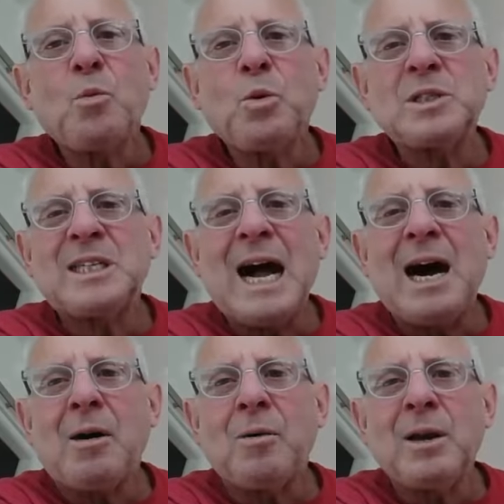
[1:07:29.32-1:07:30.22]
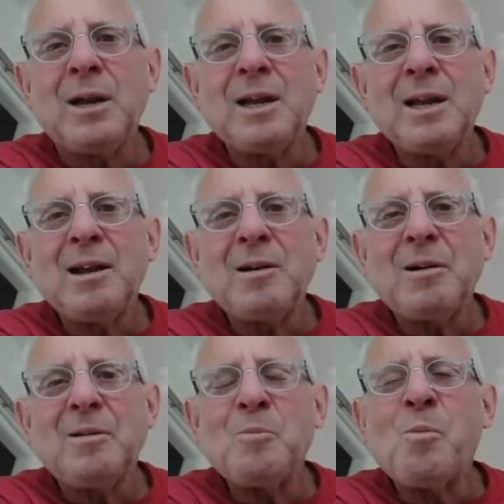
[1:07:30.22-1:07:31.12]
was down
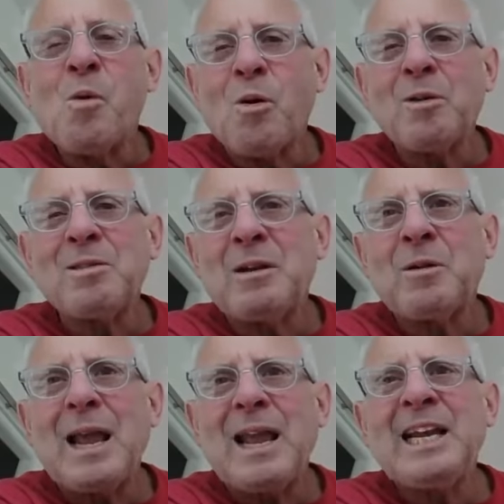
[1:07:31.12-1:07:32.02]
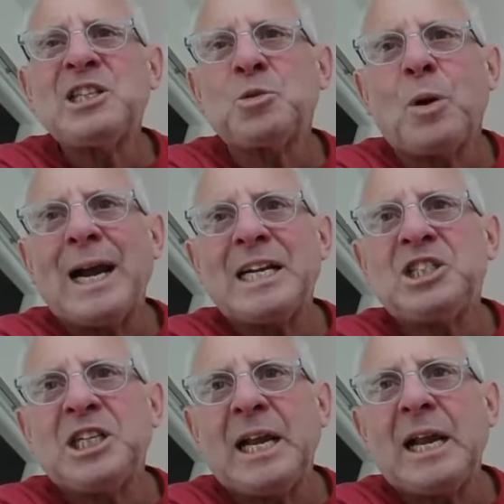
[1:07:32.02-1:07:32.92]
more than
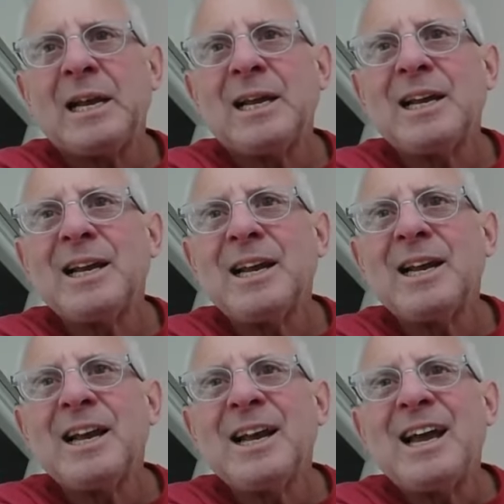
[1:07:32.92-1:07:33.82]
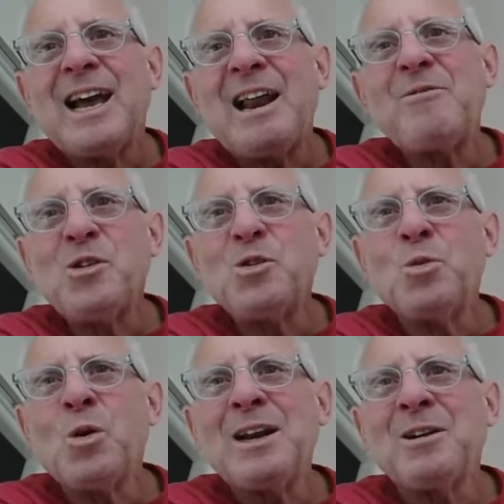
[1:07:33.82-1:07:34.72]
HYG. And if you
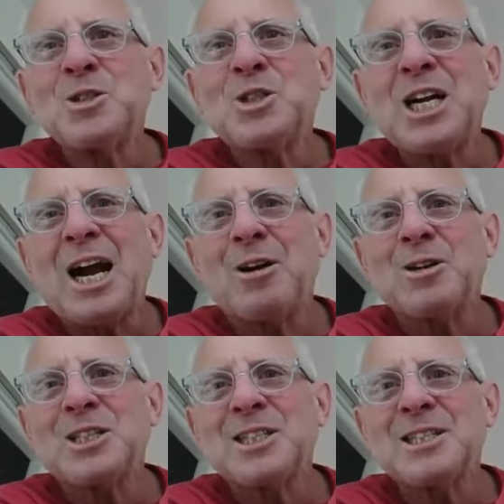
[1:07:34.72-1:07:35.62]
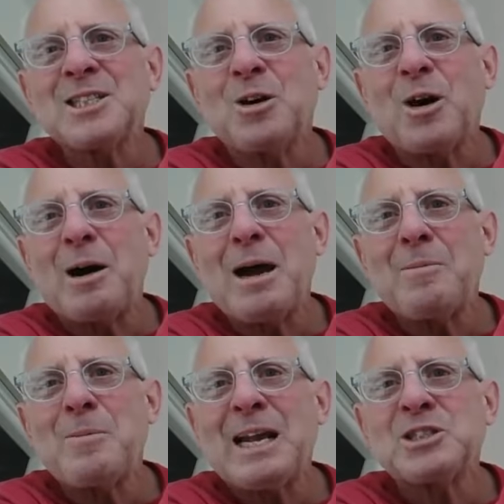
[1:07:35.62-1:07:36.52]
run those charts, so
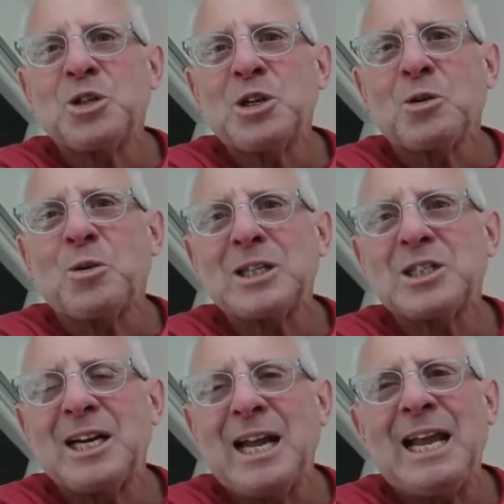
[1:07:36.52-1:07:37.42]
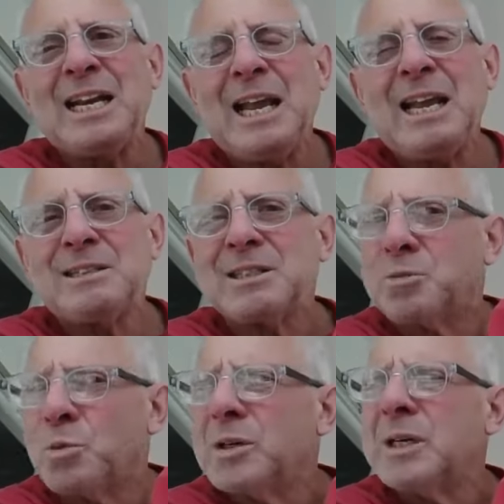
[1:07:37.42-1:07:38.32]
I'm answering your question, it's
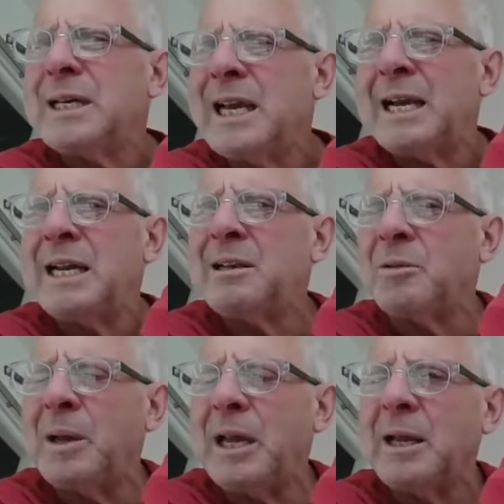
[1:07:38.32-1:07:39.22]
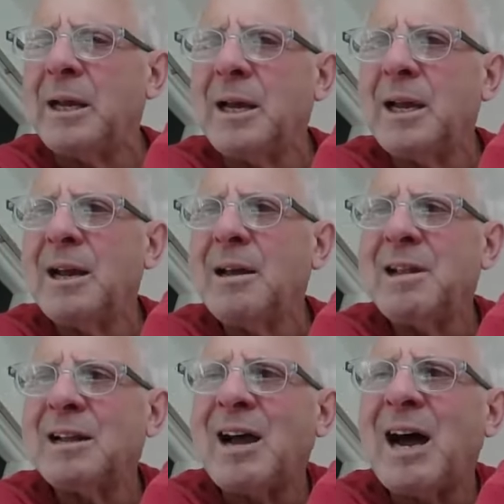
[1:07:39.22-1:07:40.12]
really getting to me
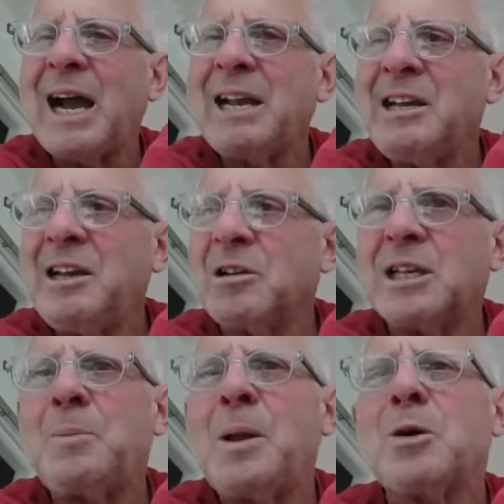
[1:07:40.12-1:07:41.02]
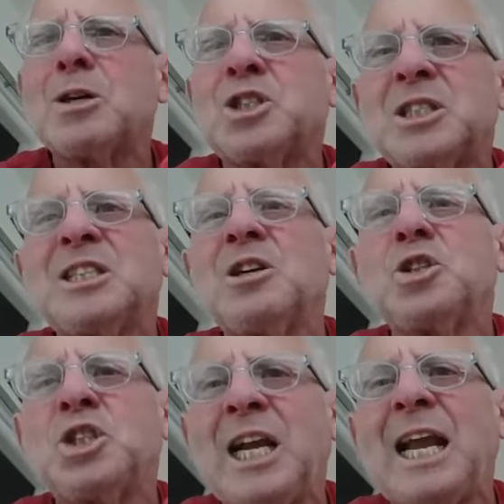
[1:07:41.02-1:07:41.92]
that the high yield, that people are still
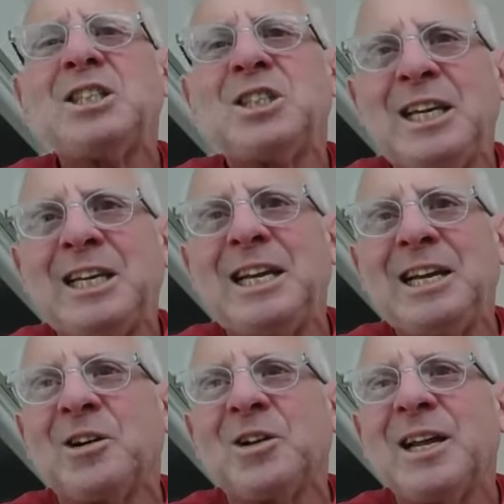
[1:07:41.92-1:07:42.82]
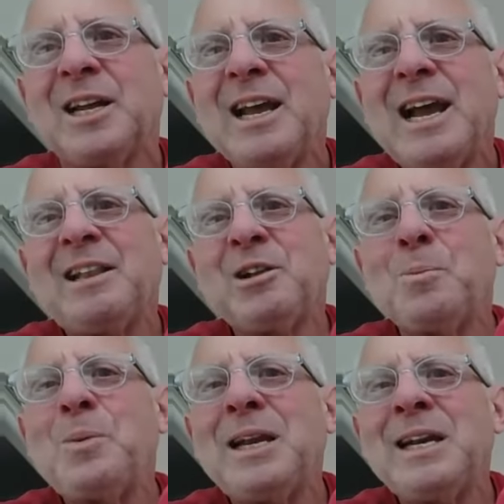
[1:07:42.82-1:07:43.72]
chasing yield and they're
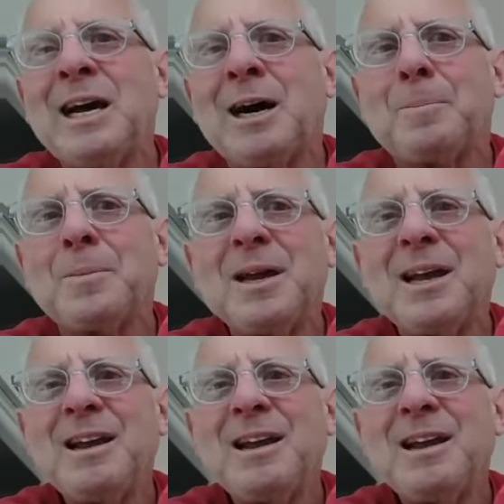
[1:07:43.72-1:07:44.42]
bidding up